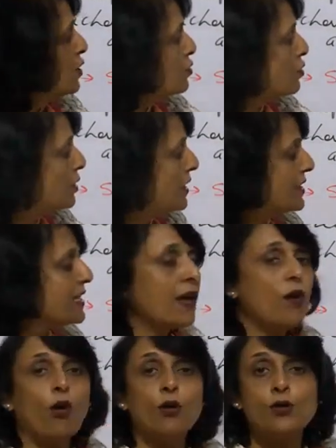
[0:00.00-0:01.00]
So these
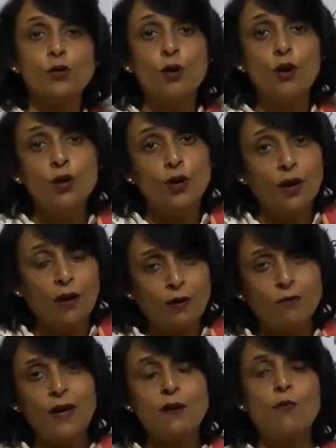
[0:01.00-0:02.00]
are also uh,
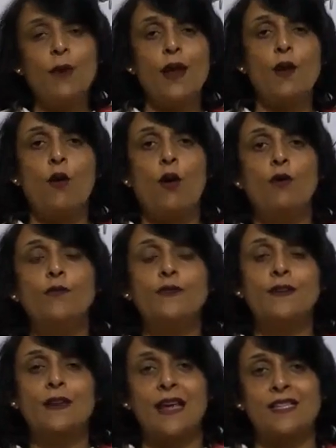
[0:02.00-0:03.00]
one way of
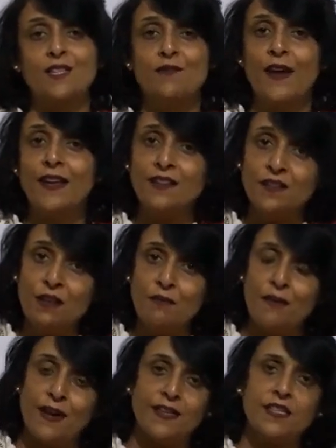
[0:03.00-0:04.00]
classifying
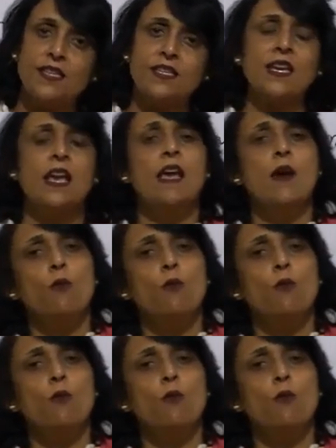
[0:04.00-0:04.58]
reflexes.